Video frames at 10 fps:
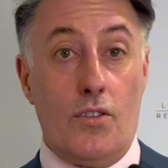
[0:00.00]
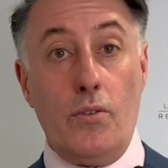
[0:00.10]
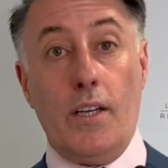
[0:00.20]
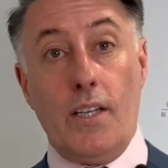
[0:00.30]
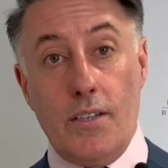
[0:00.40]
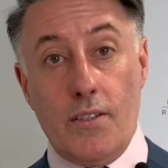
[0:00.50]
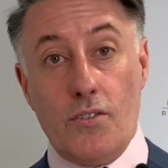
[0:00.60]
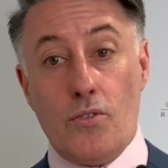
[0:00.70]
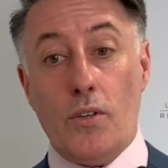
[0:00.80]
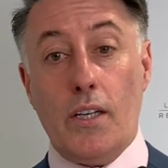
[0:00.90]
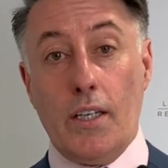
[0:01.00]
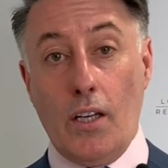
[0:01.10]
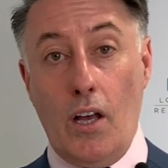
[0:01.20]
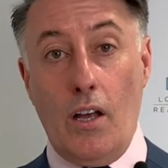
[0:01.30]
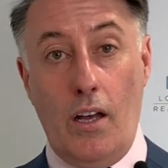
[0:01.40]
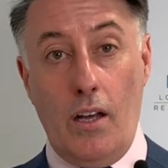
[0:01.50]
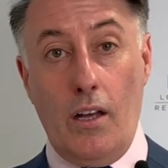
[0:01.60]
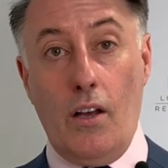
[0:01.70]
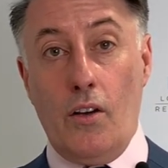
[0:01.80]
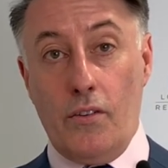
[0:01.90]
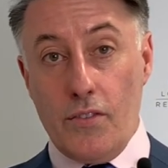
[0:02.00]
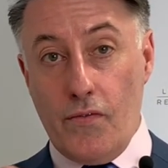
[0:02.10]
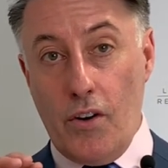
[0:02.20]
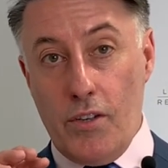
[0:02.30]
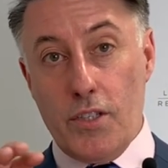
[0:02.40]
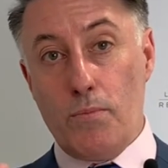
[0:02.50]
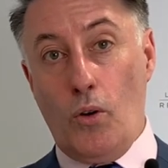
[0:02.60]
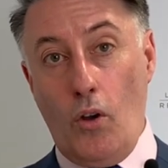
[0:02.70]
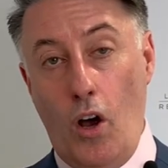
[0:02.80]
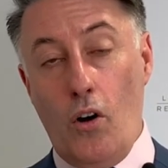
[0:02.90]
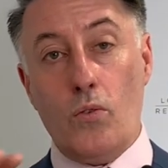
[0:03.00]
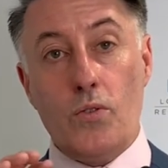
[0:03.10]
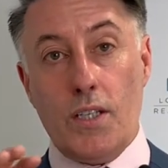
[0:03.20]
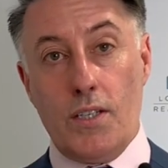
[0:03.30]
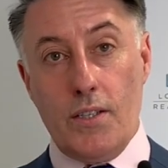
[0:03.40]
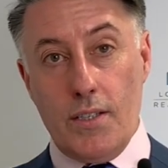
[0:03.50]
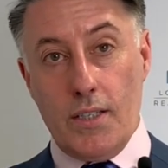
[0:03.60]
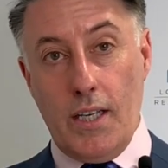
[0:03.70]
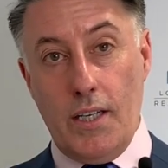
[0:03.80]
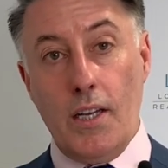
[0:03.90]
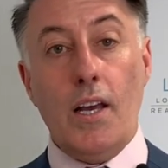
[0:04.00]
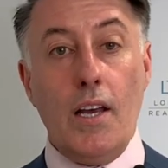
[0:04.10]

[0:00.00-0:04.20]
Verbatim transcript: doing is it's drilling uh, a lot of very small holes into the skin.